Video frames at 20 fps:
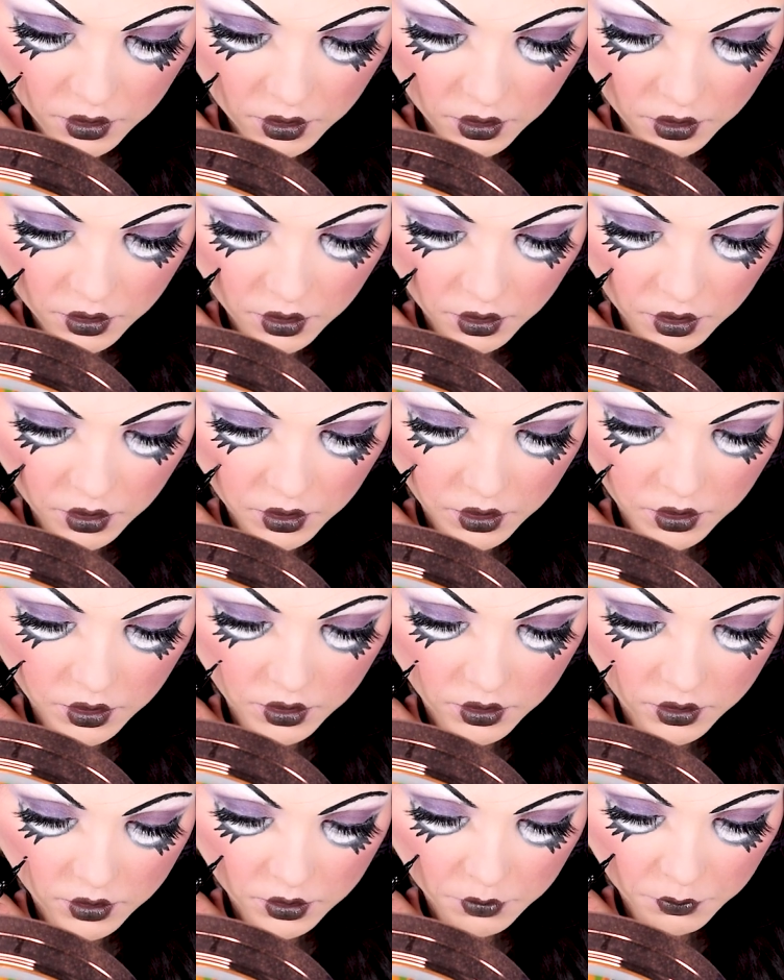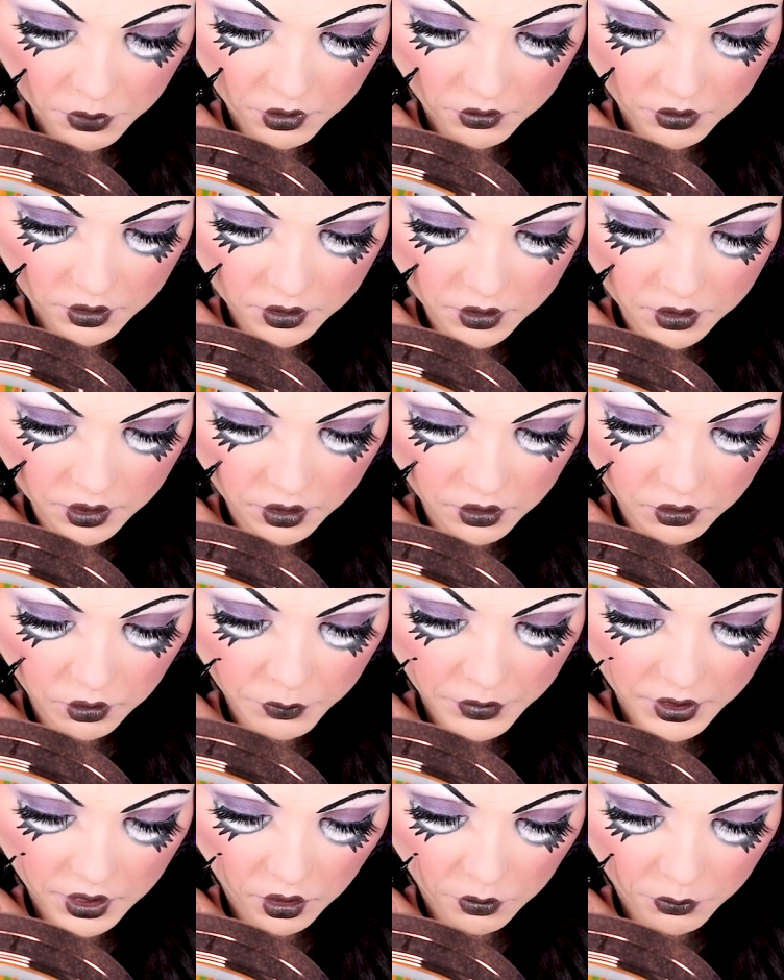And that is about this Tickle
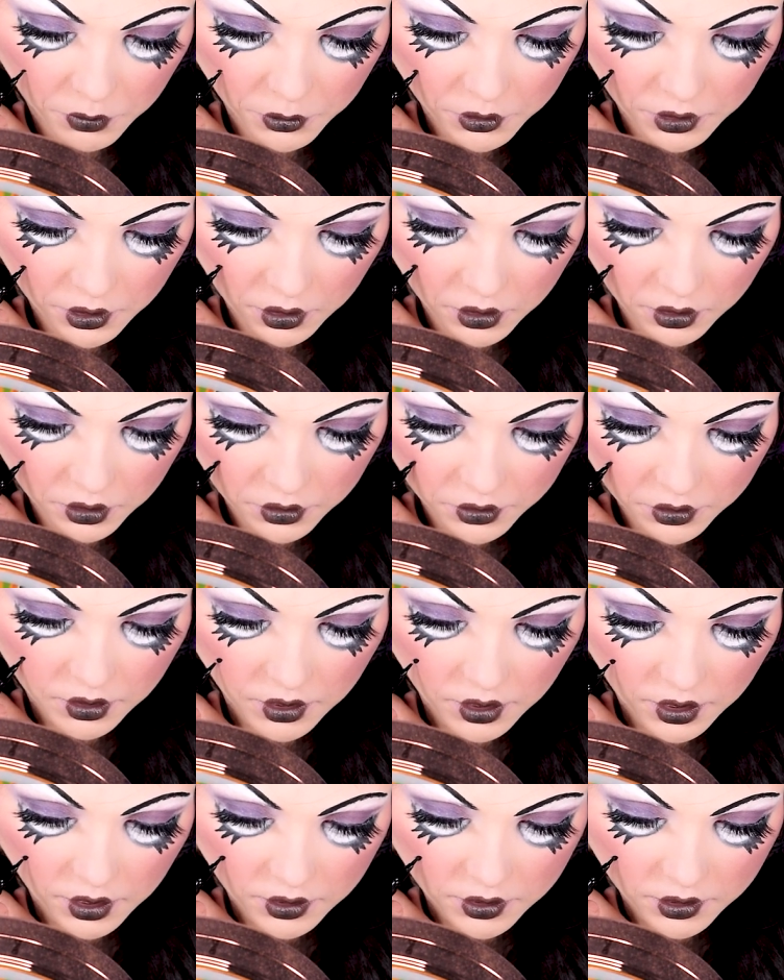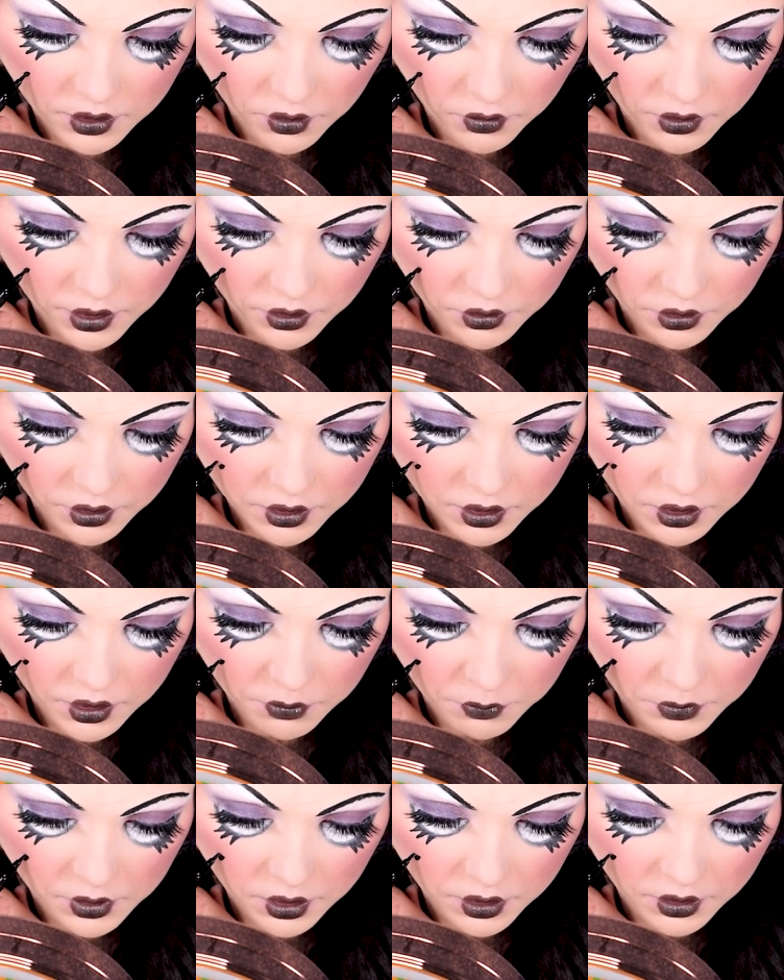Me Elmo doll it's so
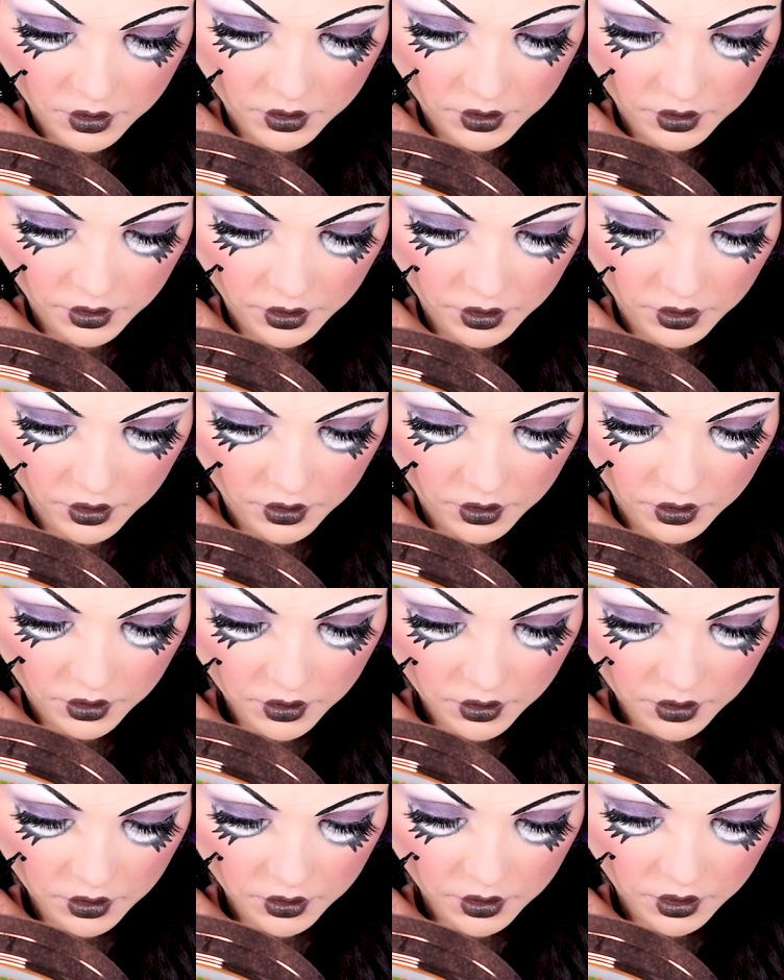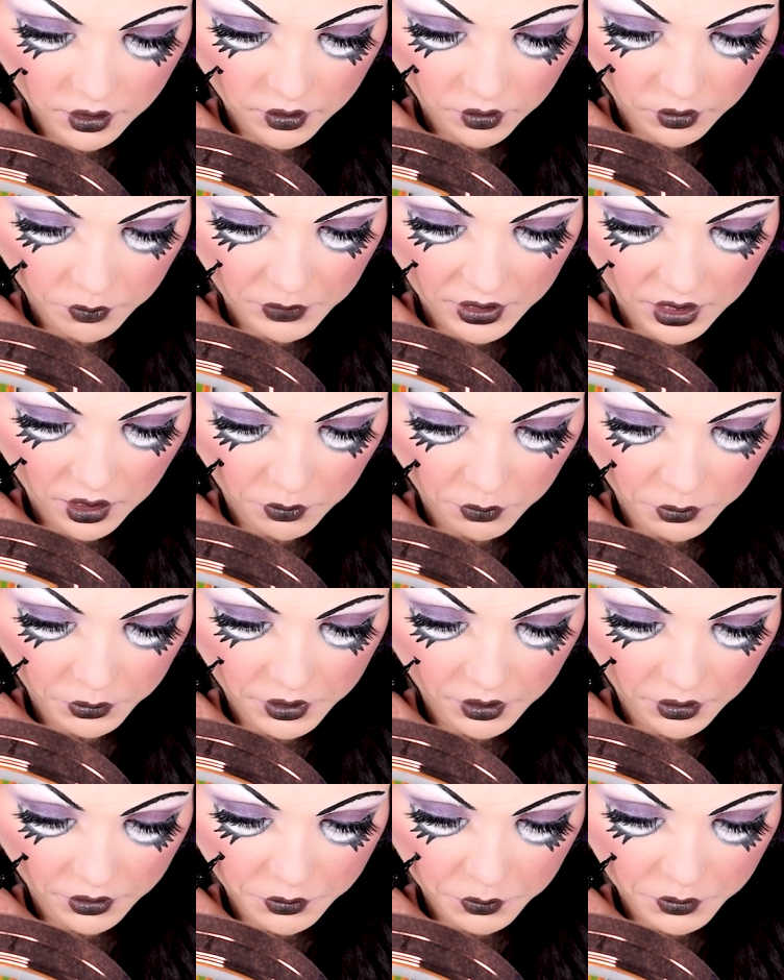interesting because like the Tickle and the Elmo
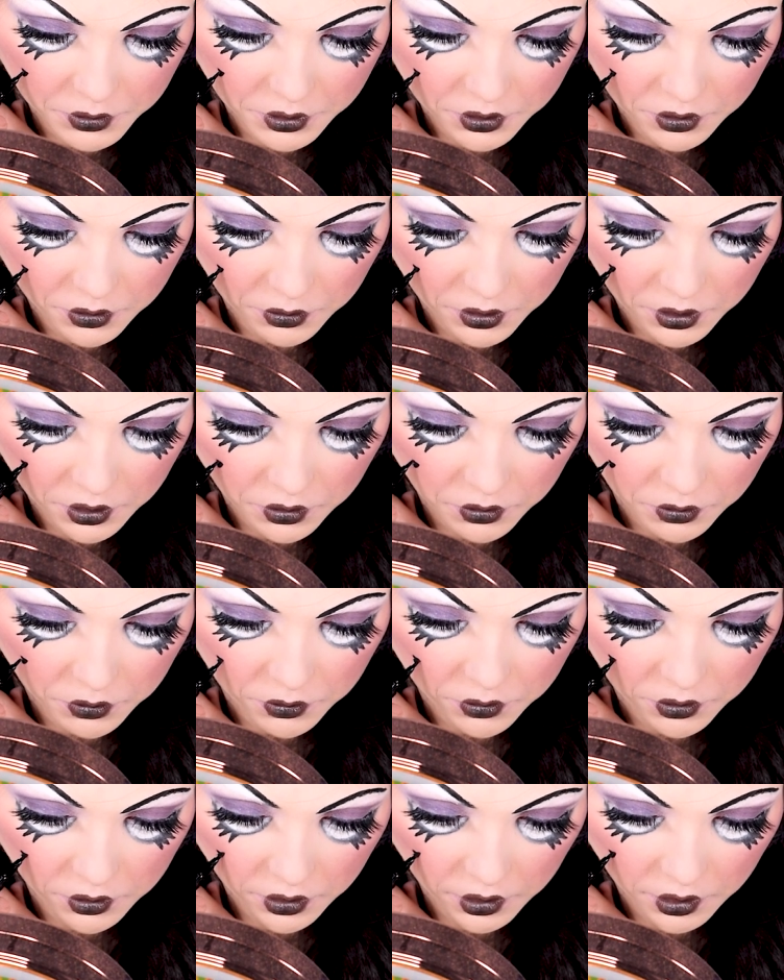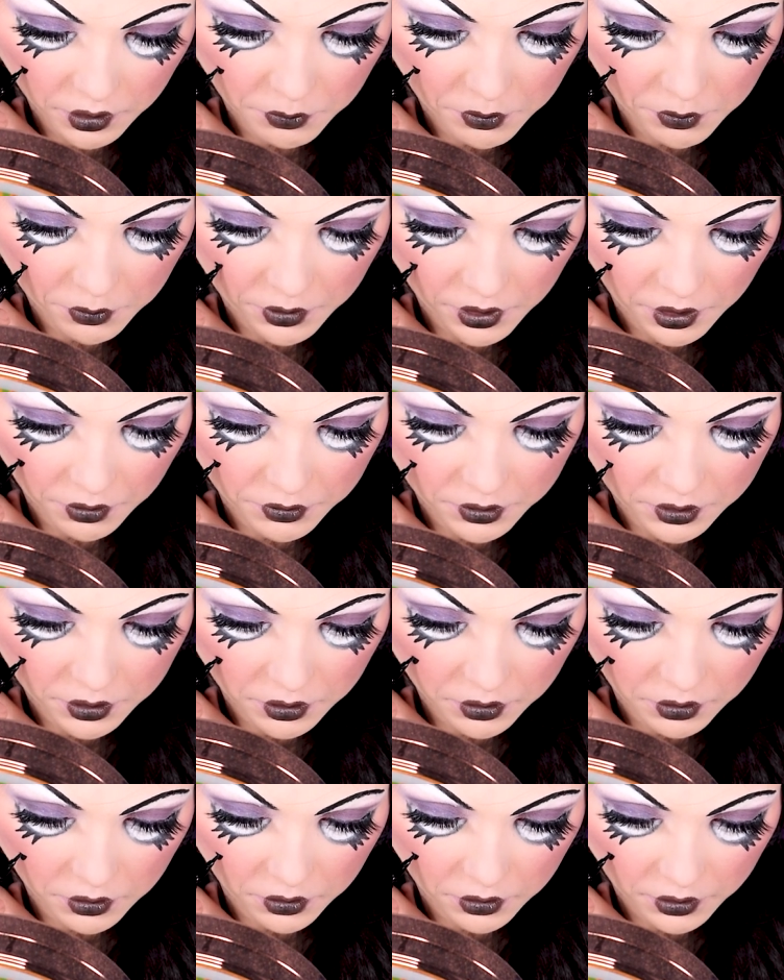dolls were so huge. Like I remember when I was
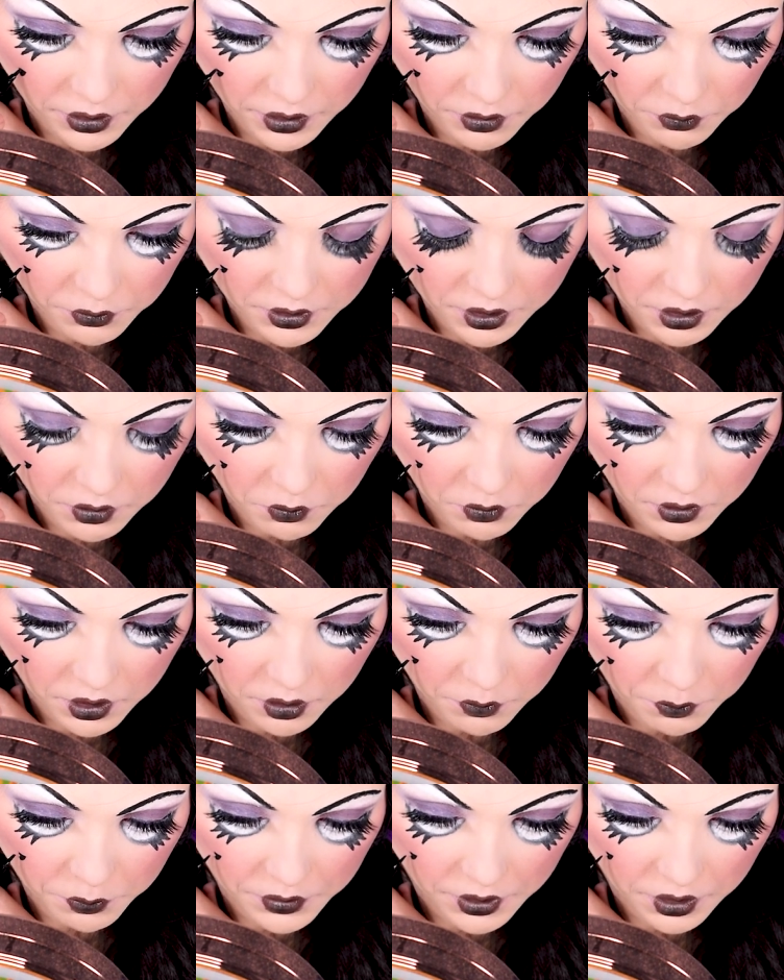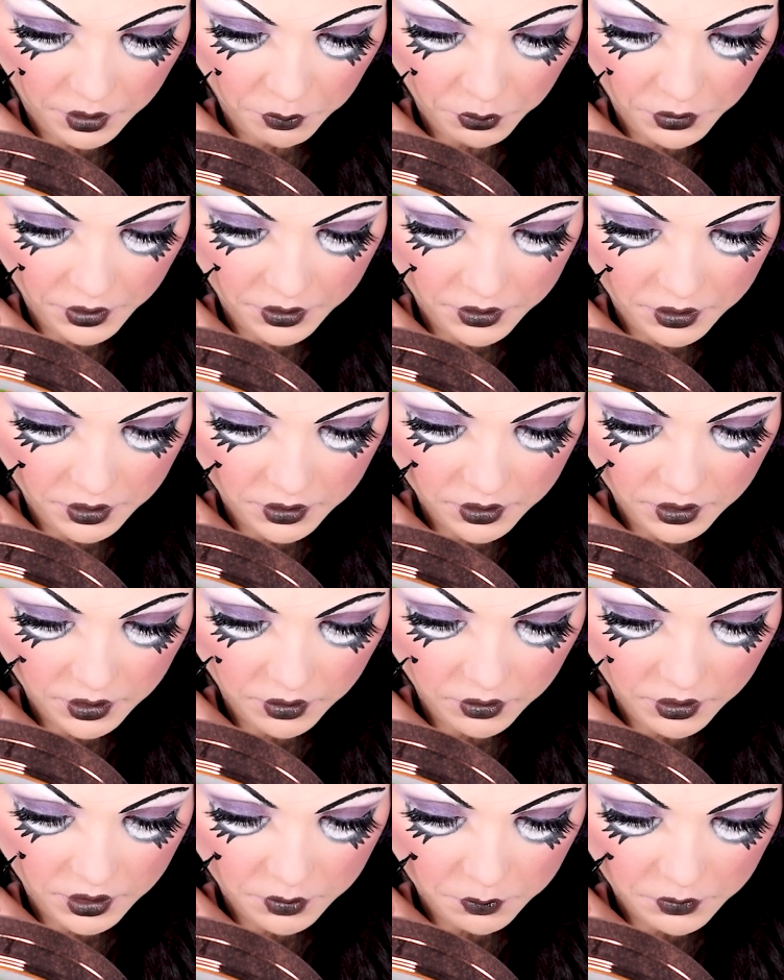little, like it was like one of the big presents
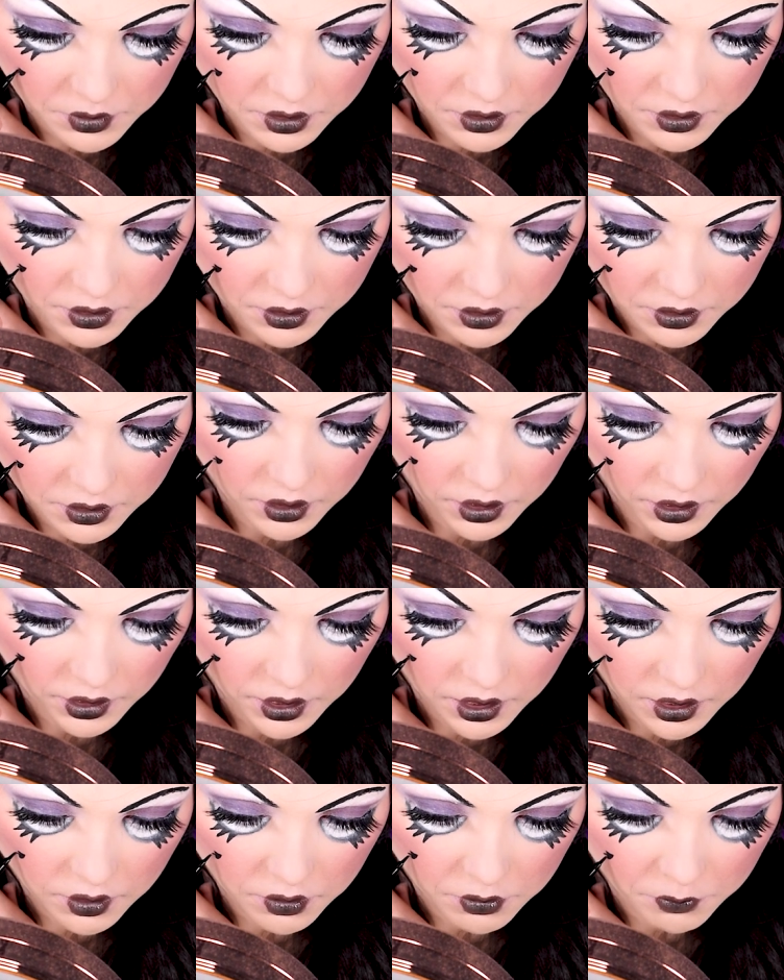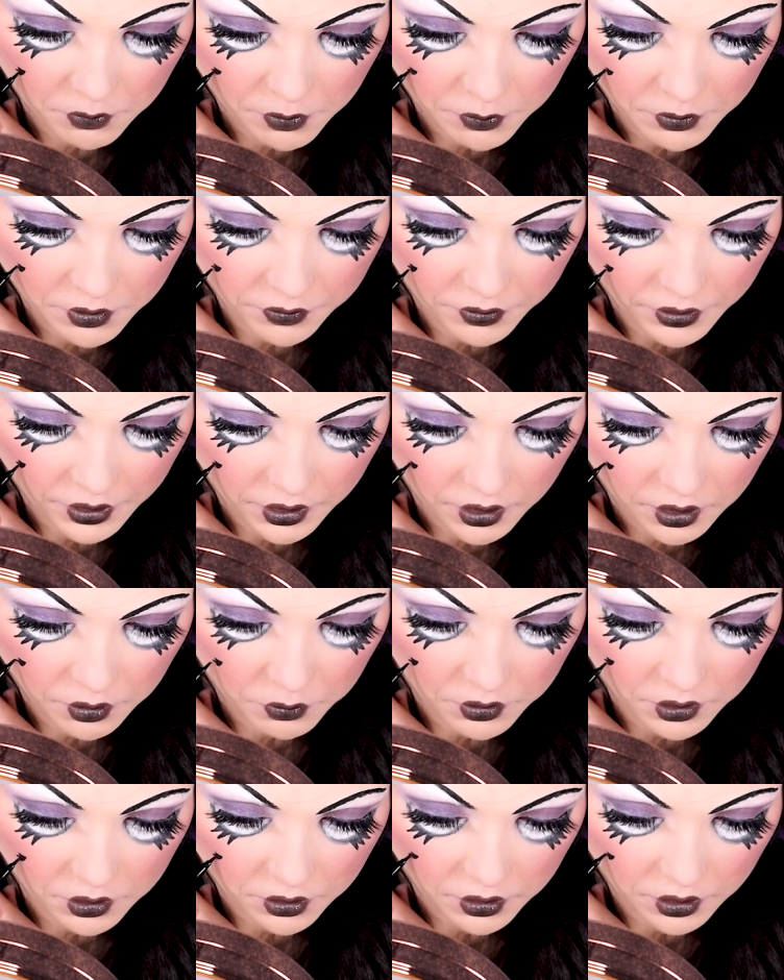at Christmas. I can't remember if I got
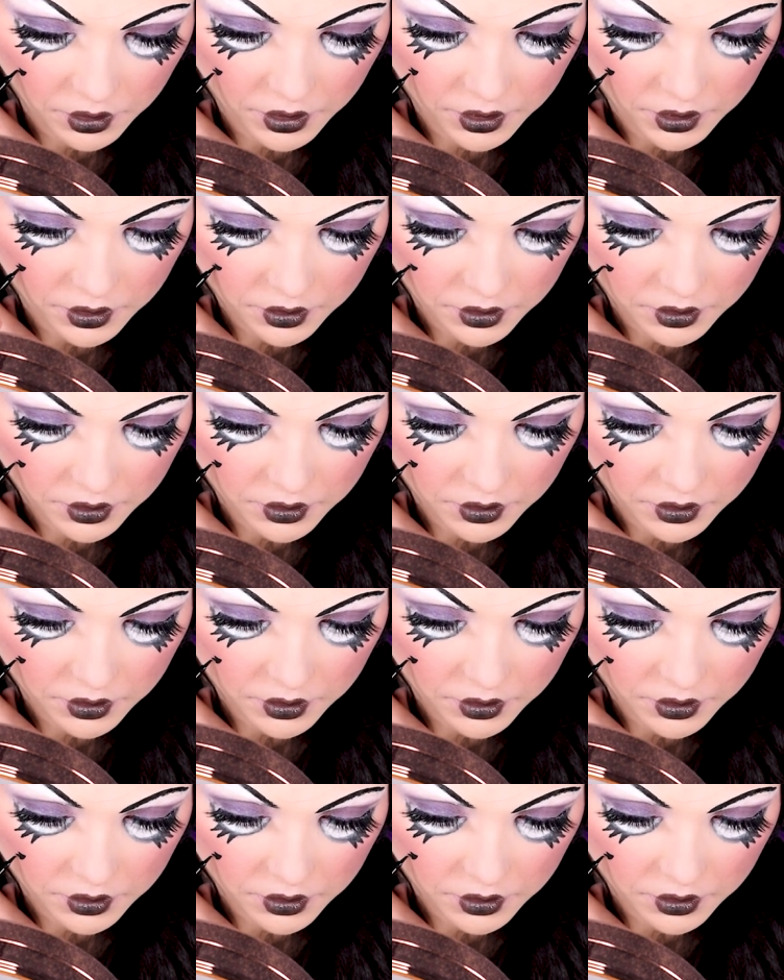one or not,